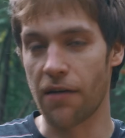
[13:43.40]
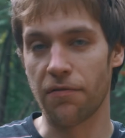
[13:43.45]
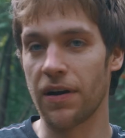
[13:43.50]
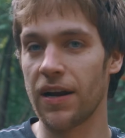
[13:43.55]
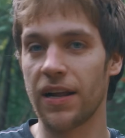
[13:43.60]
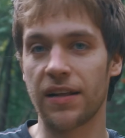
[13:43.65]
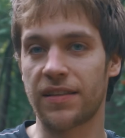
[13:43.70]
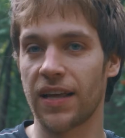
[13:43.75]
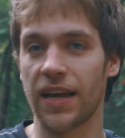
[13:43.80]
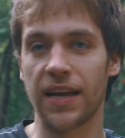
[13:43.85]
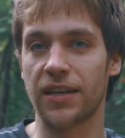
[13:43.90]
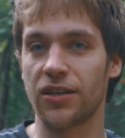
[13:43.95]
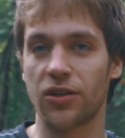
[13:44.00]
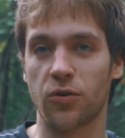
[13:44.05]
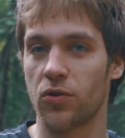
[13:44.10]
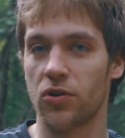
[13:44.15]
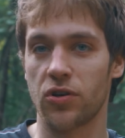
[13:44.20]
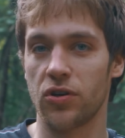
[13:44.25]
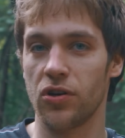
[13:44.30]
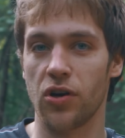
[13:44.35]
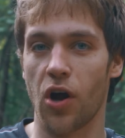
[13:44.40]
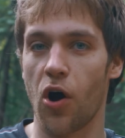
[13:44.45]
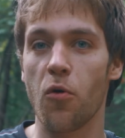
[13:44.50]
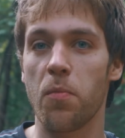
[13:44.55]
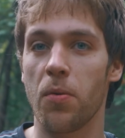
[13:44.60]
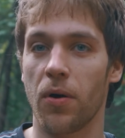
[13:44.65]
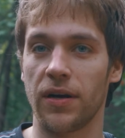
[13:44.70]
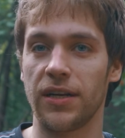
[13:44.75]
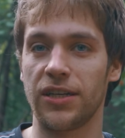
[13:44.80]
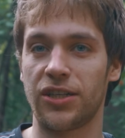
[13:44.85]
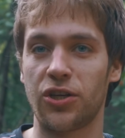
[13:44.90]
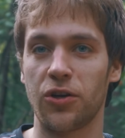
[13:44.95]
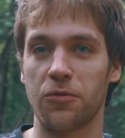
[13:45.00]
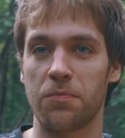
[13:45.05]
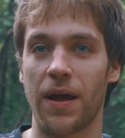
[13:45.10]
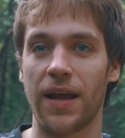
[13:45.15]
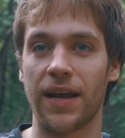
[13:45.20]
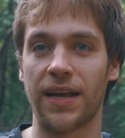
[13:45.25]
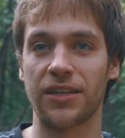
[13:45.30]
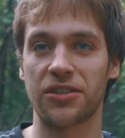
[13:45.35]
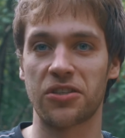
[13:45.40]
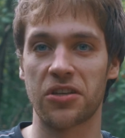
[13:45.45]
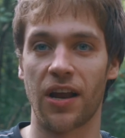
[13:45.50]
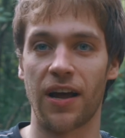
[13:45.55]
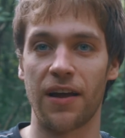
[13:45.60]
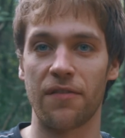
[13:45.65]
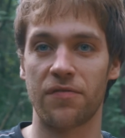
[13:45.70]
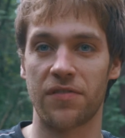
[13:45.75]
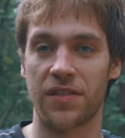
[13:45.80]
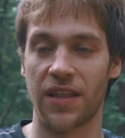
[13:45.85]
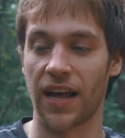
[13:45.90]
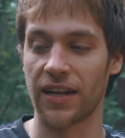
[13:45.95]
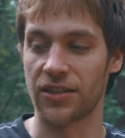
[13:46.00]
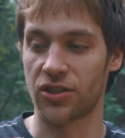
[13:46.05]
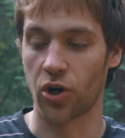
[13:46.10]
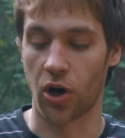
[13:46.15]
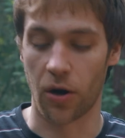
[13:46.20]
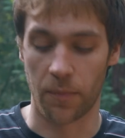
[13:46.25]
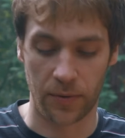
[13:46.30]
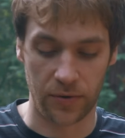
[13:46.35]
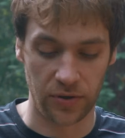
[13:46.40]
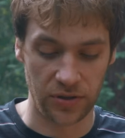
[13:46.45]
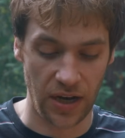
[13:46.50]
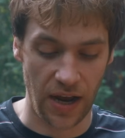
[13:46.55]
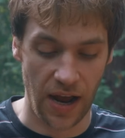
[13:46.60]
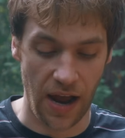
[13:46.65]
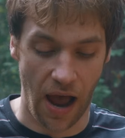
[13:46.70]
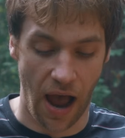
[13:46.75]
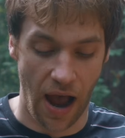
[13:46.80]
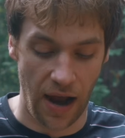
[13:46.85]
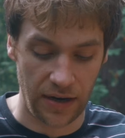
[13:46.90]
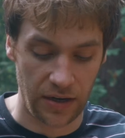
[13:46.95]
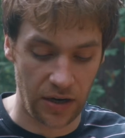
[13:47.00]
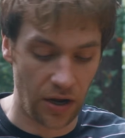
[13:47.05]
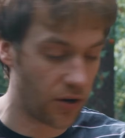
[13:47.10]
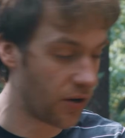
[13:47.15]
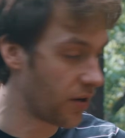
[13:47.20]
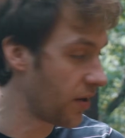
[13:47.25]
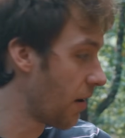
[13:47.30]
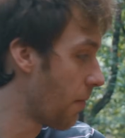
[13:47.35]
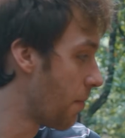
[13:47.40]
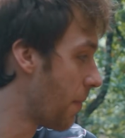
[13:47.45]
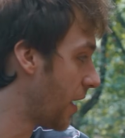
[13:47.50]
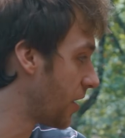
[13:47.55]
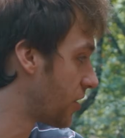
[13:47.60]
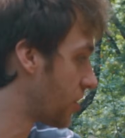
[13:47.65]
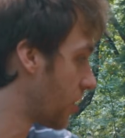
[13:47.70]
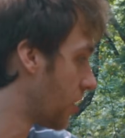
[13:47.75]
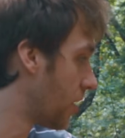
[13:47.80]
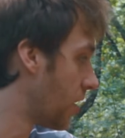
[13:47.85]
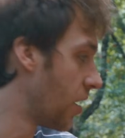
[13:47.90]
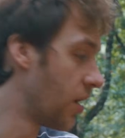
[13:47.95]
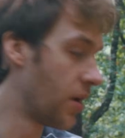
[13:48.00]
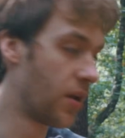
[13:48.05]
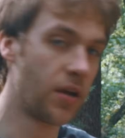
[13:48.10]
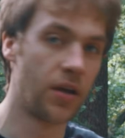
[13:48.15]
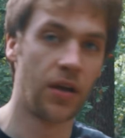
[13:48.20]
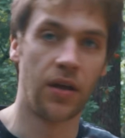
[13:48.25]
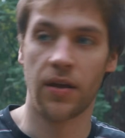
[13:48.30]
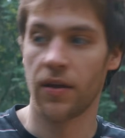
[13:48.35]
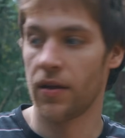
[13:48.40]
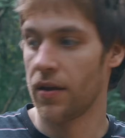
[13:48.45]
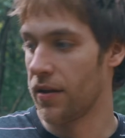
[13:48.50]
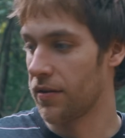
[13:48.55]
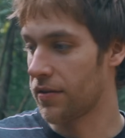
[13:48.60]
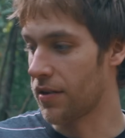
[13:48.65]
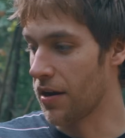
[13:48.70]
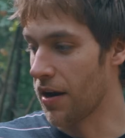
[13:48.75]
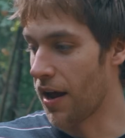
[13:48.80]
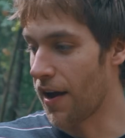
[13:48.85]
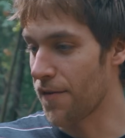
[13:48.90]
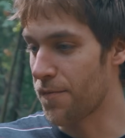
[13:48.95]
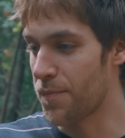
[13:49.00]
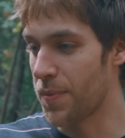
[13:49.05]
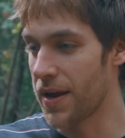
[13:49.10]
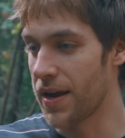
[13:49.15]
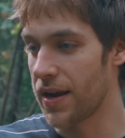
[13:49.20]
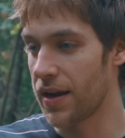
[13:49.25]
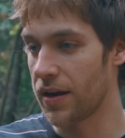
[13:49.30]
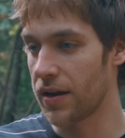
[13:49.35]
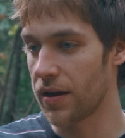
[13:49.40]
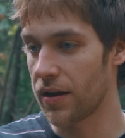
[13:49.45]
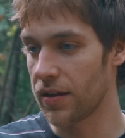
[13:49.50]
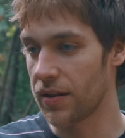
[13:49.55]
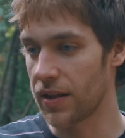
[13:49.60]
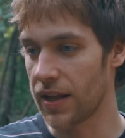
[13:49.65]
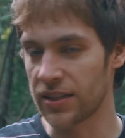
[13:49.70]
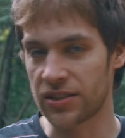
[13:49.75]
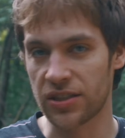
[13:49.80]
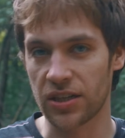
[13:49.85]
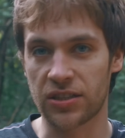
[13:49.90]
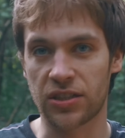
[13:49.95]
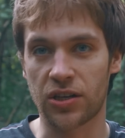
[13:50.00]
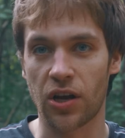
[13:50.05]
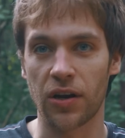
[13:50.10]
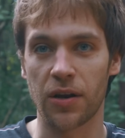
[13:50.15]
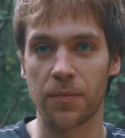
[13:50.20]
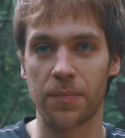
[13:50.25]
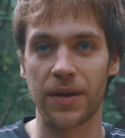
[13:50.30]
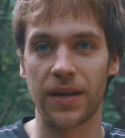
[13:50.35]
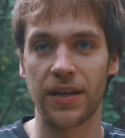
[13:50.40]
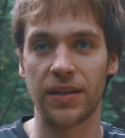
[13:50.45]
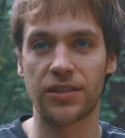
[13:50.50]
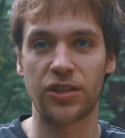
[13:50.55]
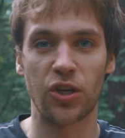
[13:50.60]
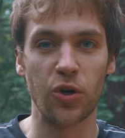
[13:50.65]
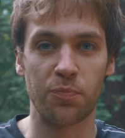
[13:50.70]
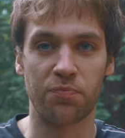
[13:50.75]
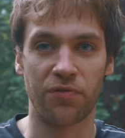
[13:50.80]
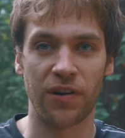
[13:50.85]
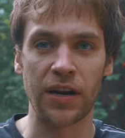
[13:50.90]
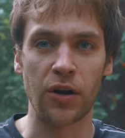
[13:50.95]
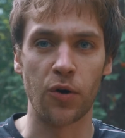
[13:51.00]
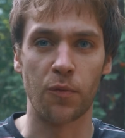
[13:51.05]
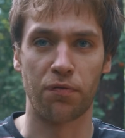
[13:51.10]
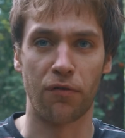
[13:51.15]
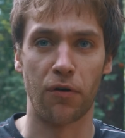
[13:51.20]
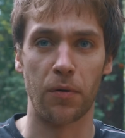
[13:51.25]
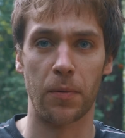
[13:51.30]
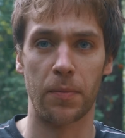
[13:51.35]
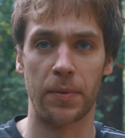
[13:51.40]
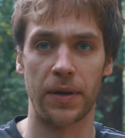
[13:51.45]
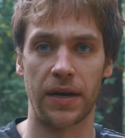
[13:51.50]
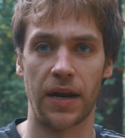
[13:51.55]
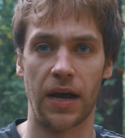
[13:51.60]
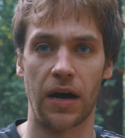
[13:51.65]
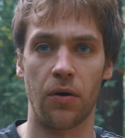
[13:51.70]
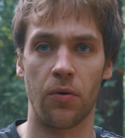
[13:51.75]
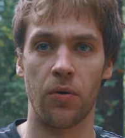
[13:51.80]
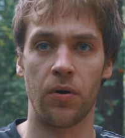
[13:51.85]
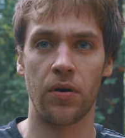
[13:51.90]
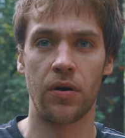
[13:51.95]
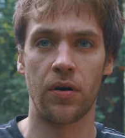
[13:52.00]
really think nobody should make his knife that sharp because I can't imagine the knife being, it's gonna be too brittle probably now.